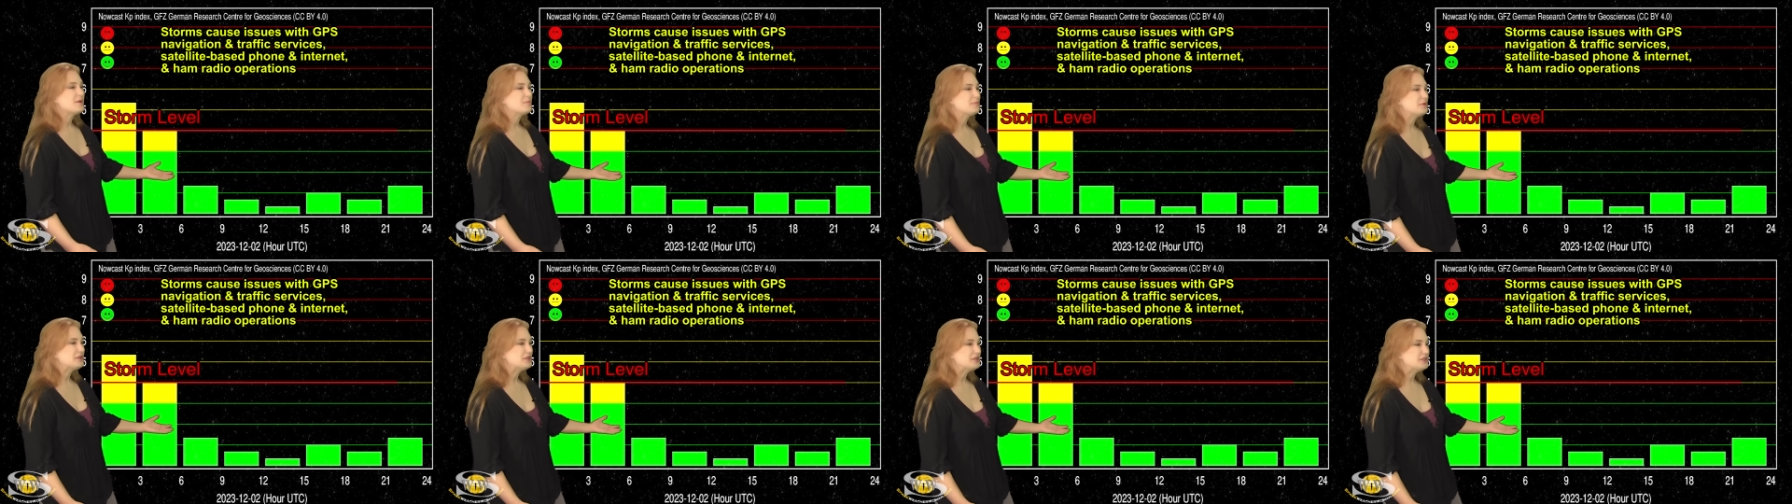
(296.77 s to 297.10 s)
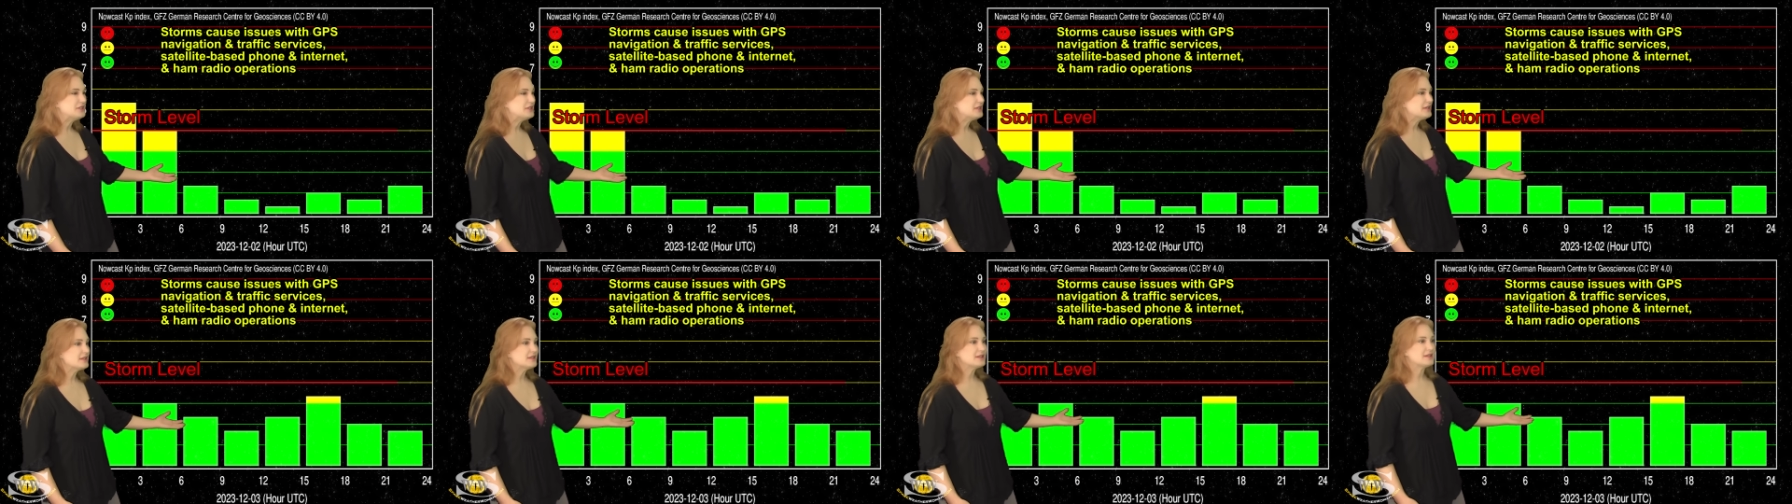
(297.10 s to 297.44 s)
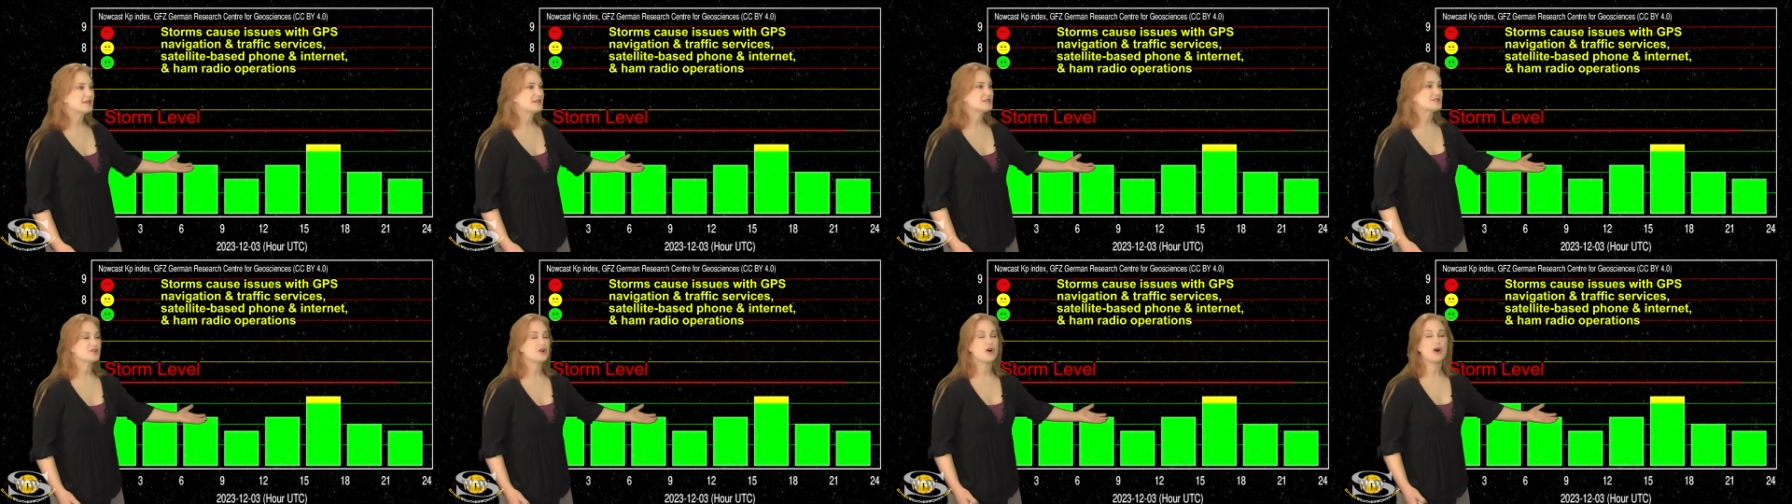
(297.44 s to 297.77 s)
But look at
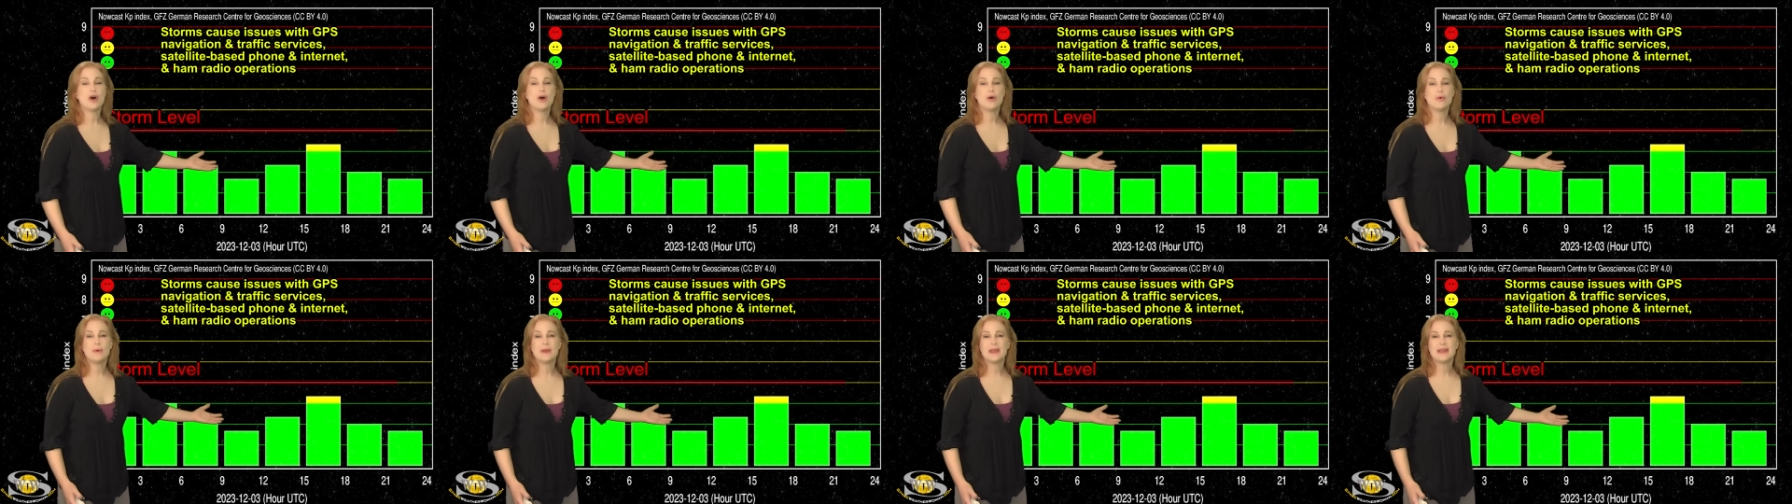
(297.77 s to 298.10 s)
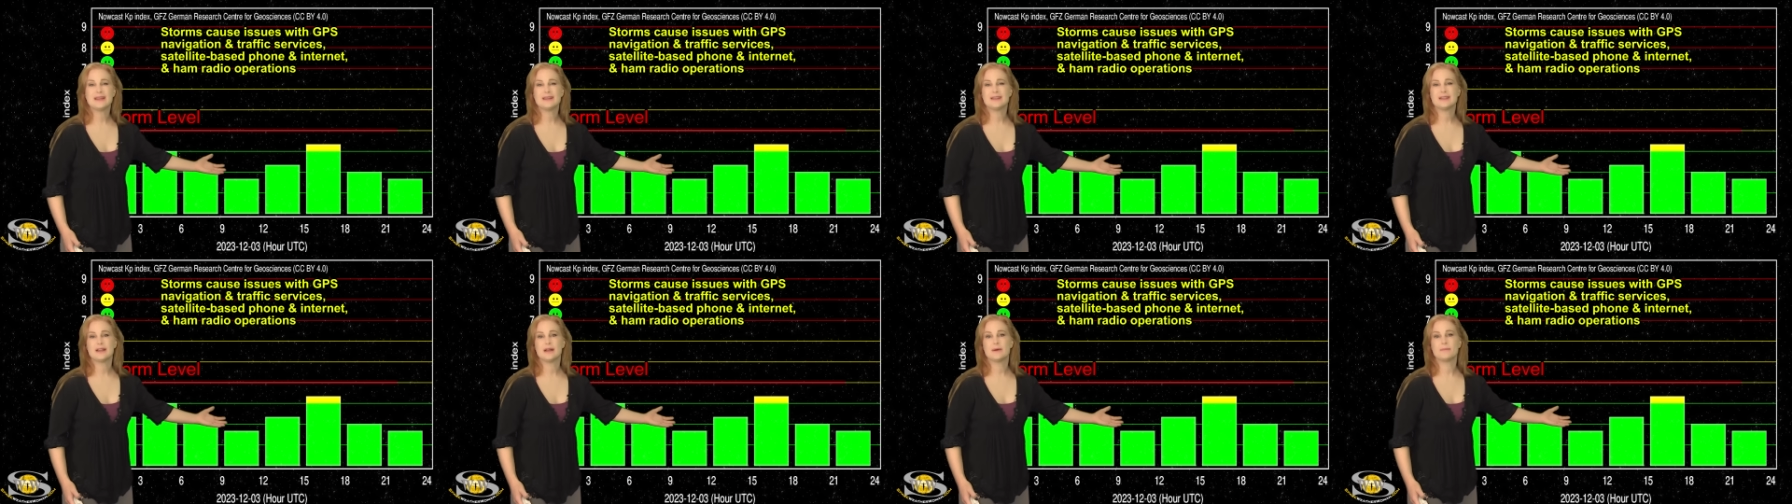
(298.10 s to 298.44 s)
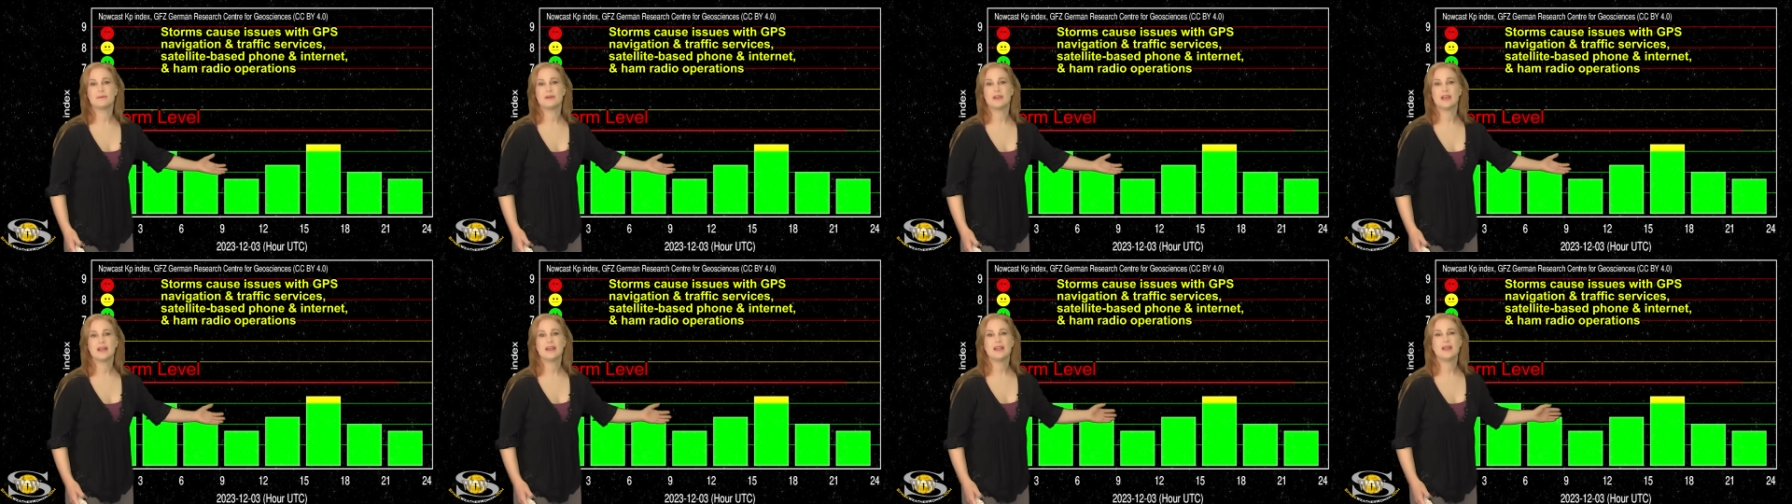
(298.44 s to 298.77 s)
this, all we ended
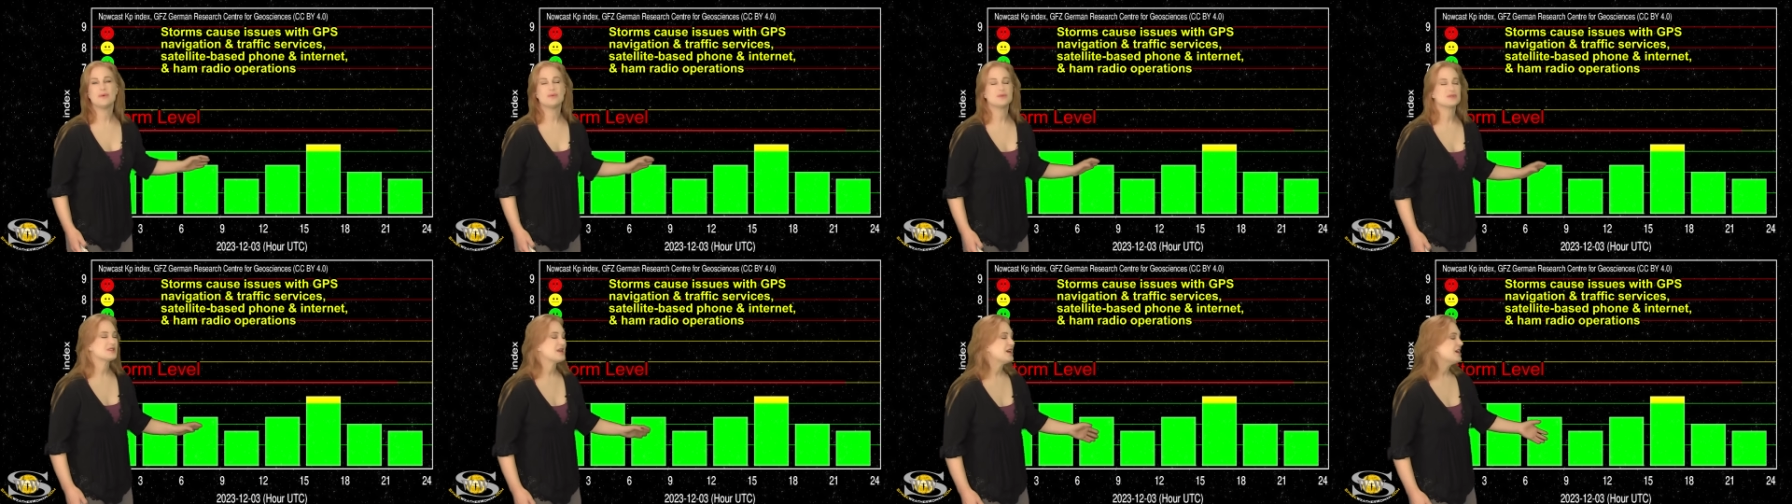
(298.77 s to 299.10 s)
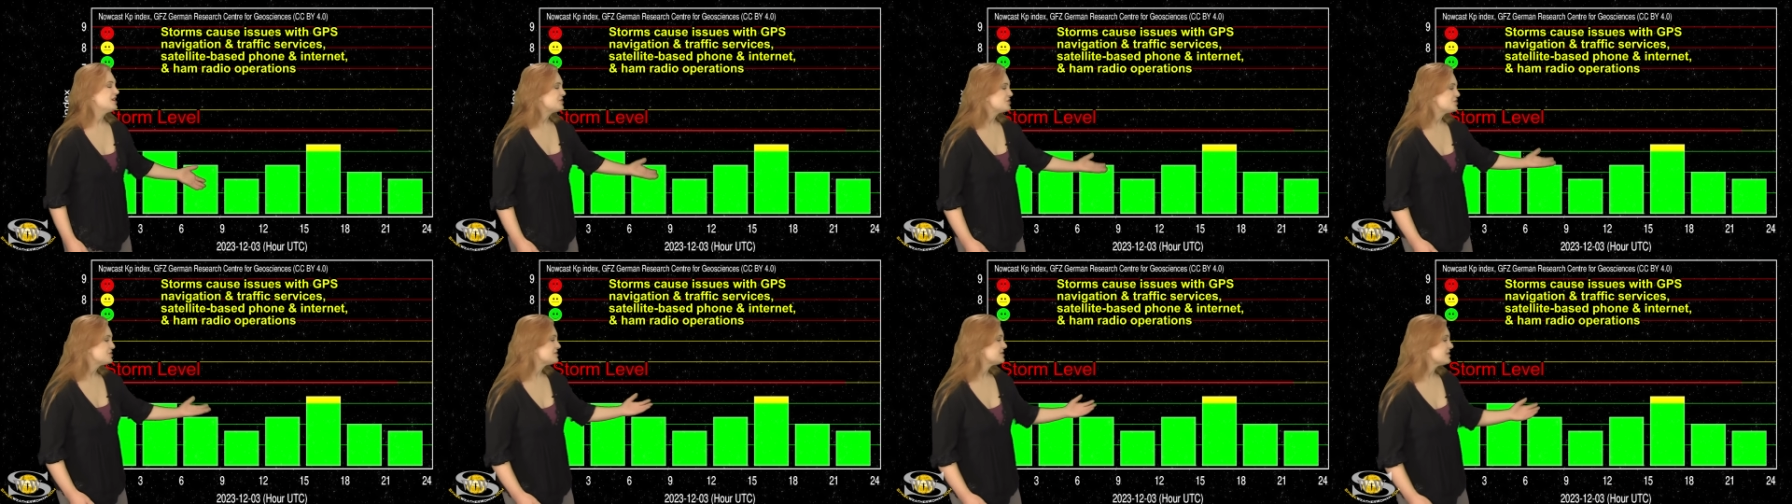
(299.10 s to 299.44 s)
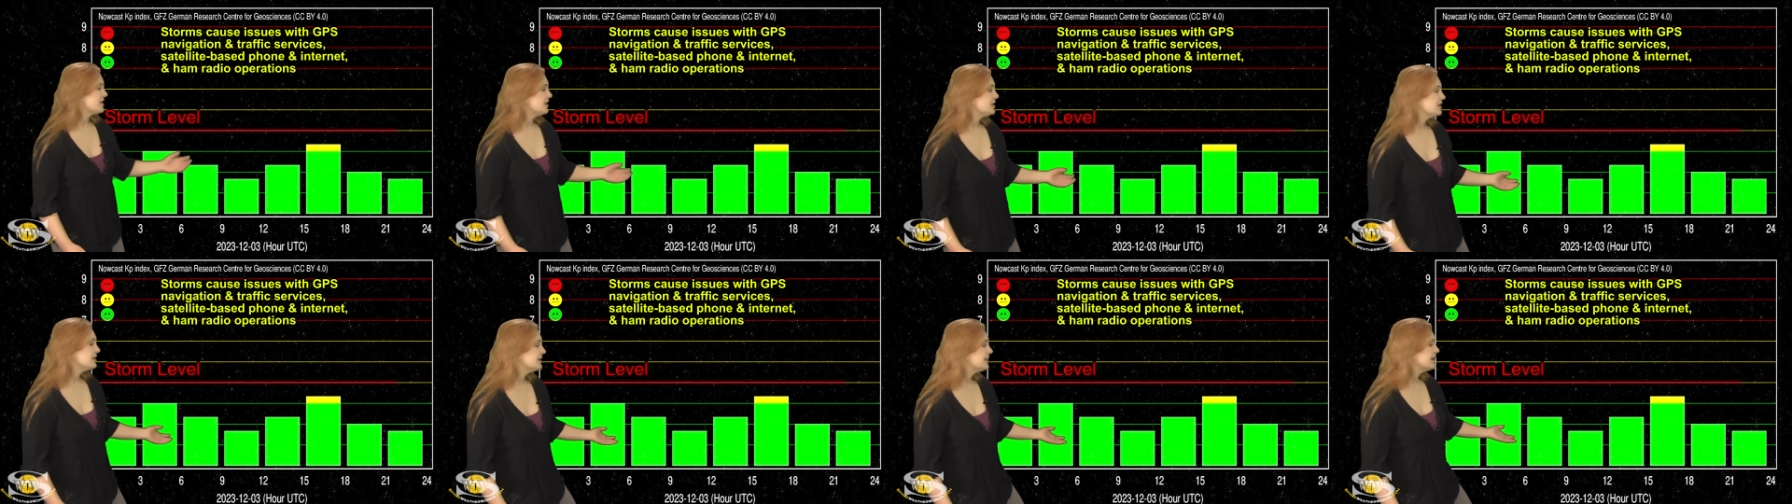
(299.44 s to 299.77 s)
up getting was just
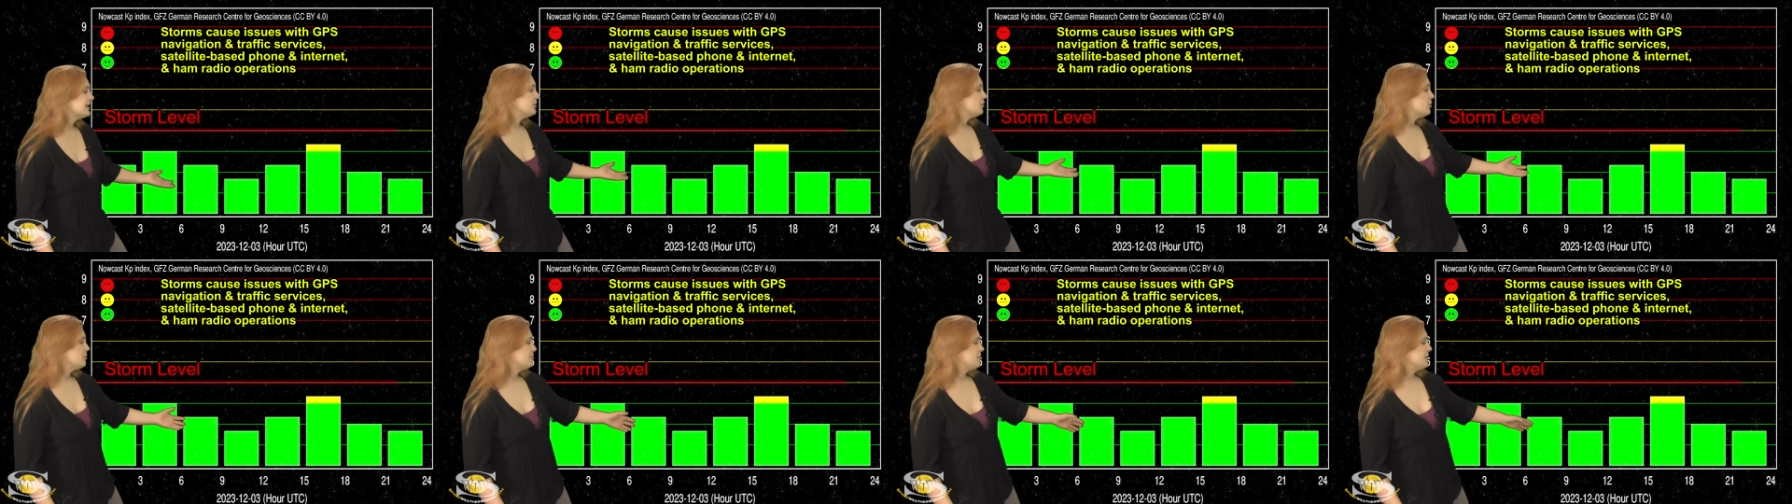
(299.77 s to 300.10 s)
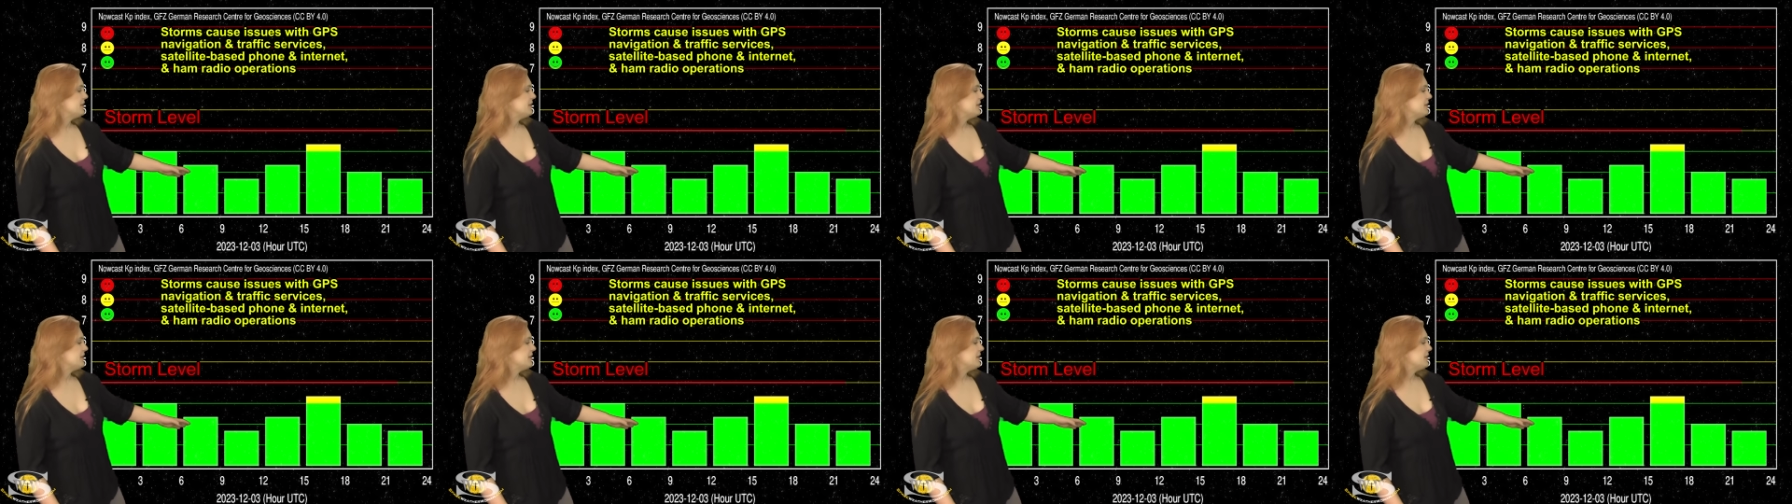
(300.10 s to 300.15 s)
a little